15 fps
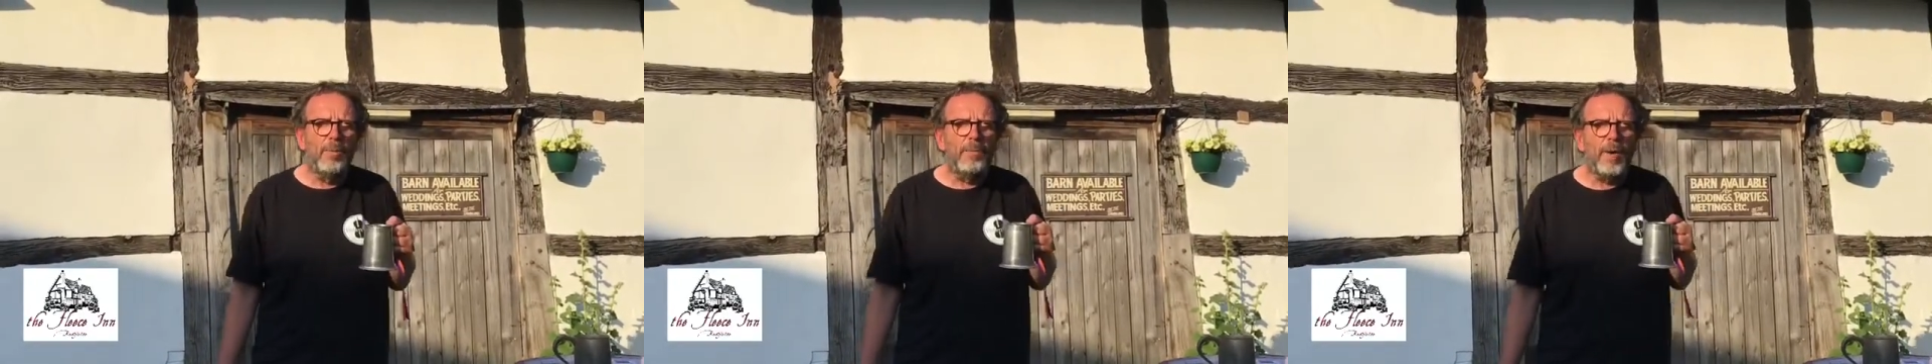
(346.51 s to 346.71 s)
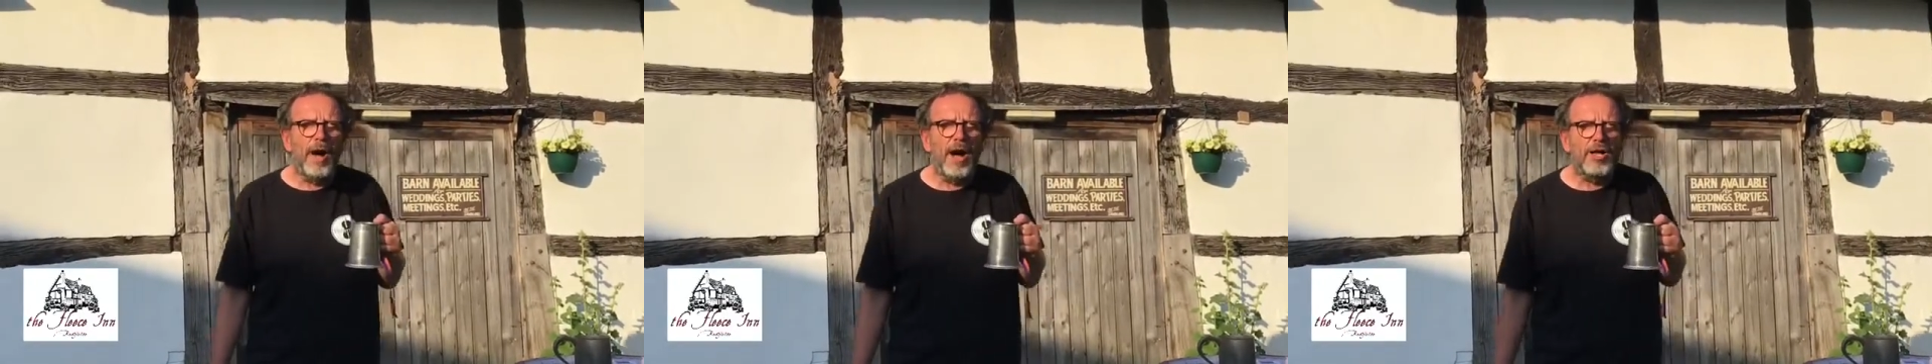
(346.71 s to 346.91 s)

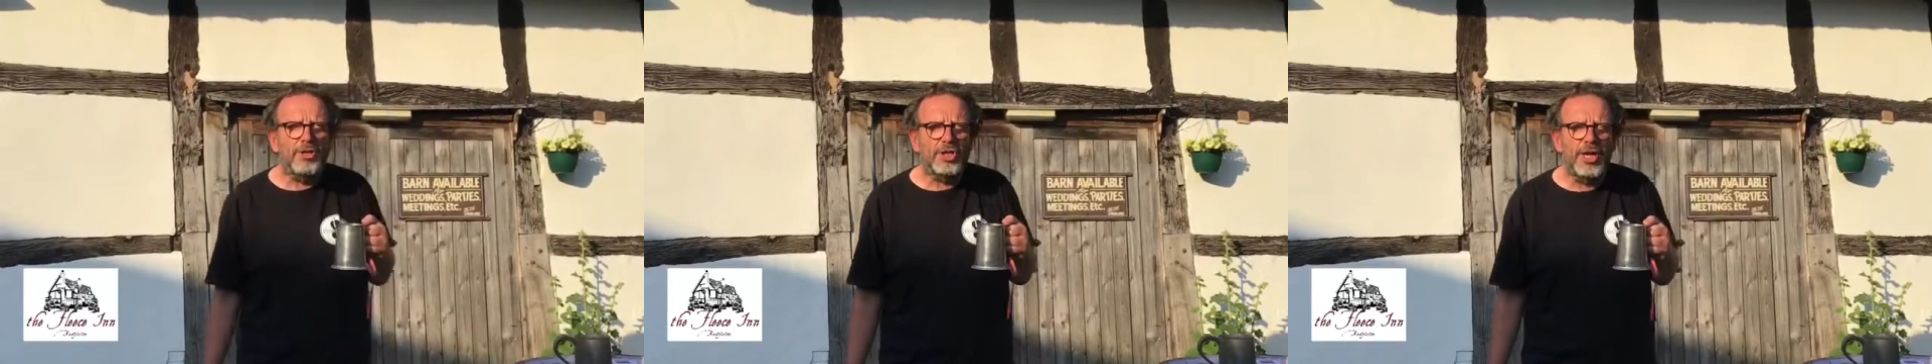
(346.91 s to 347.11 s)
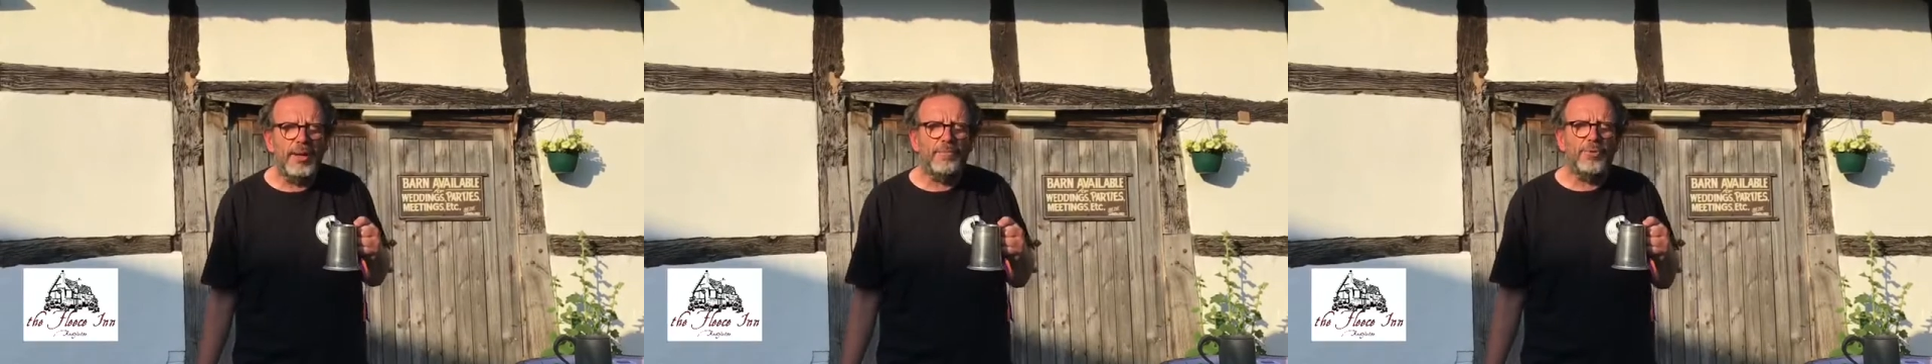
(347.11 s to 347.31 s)

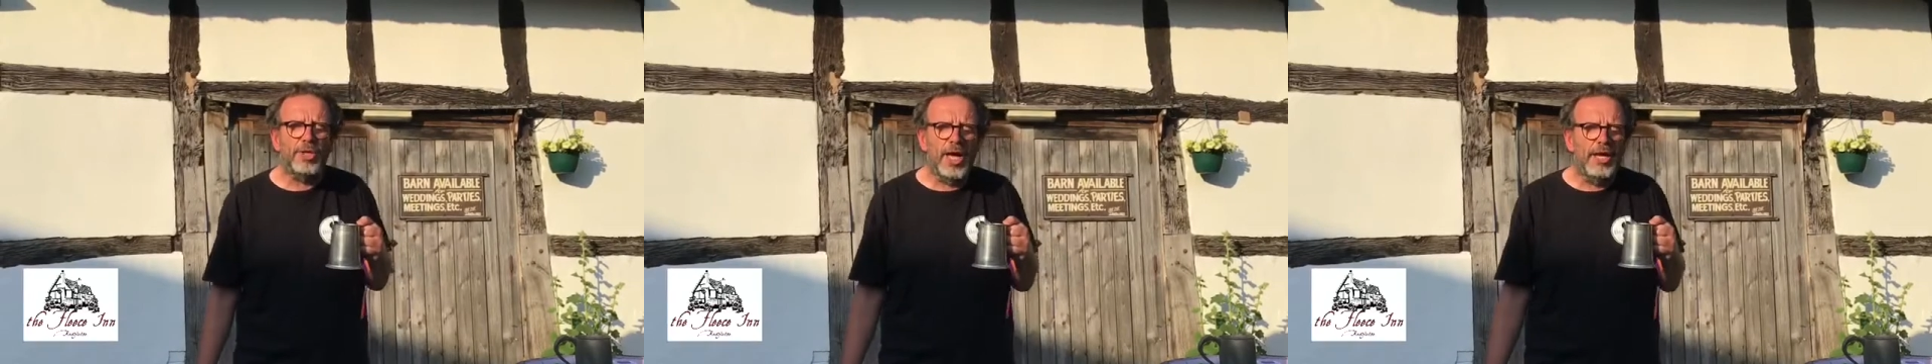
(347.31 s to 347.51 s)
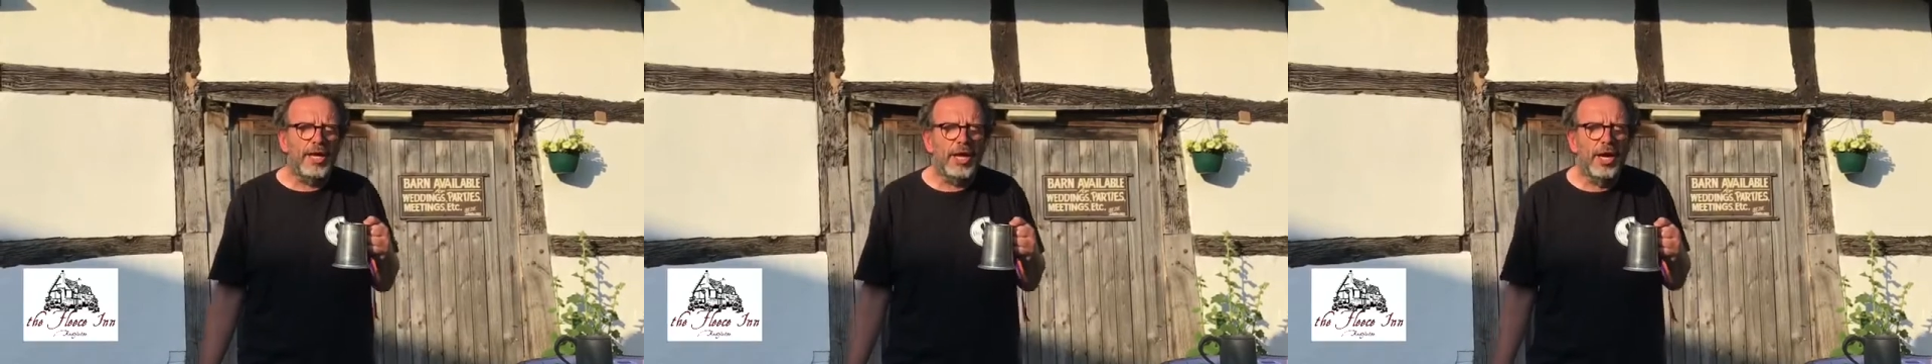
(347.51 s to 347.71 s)
parsnips
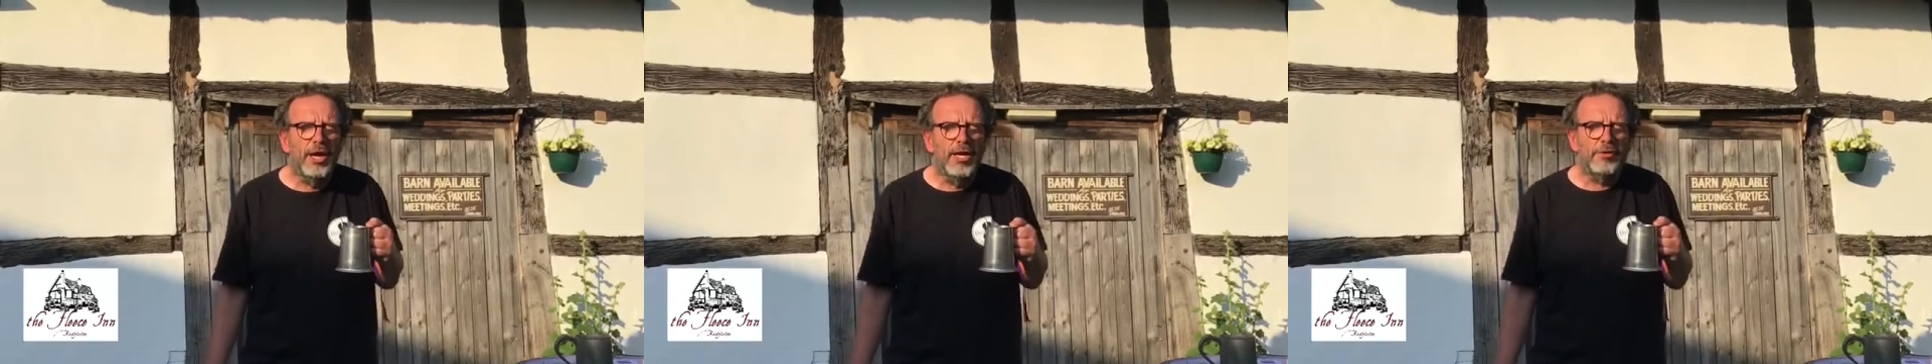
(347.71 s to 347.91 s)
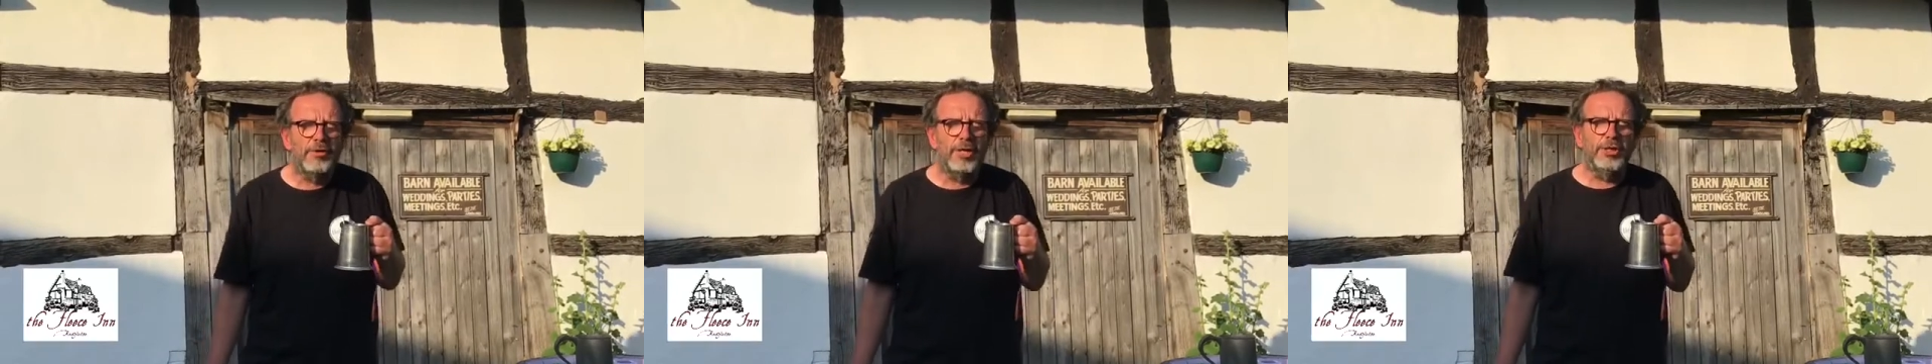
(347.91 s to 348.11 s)
and a
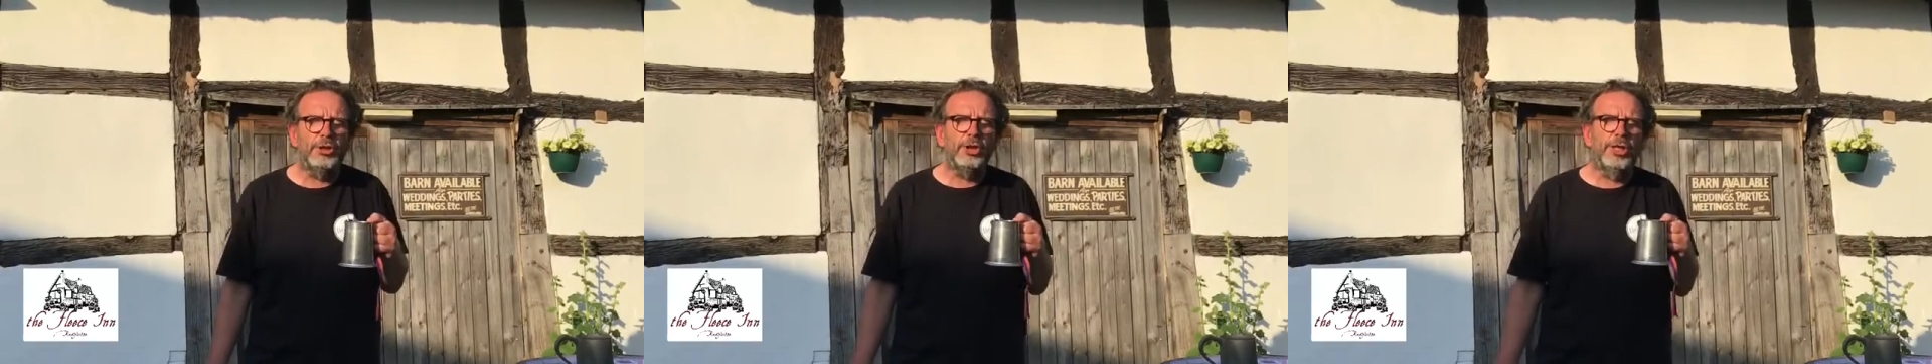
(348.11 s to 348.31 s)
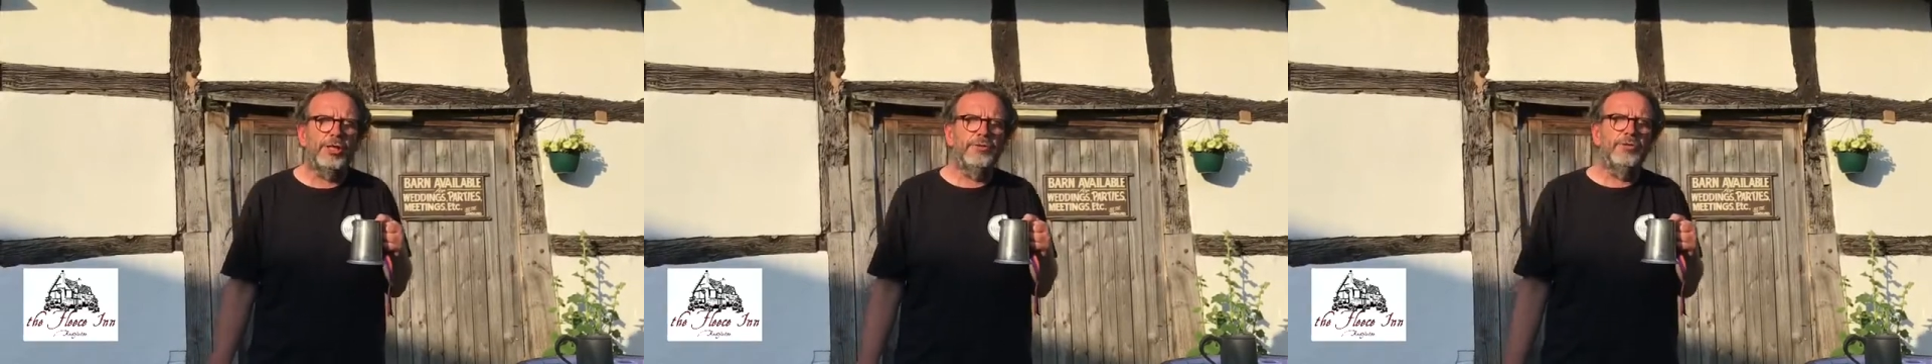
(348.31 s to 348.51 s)
gurt
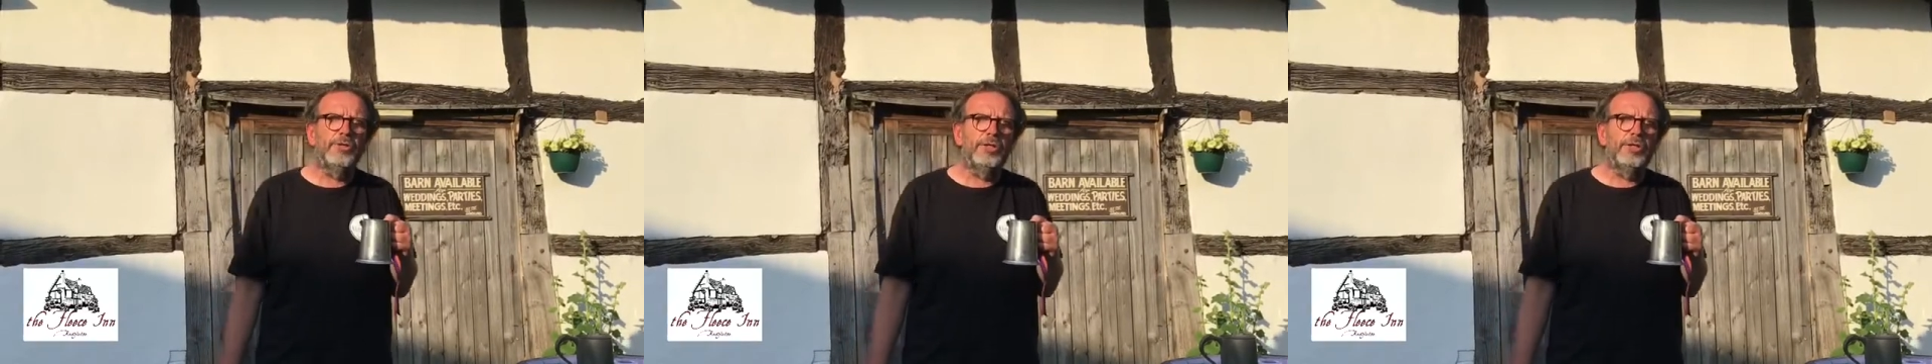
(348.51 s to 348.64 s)
dish of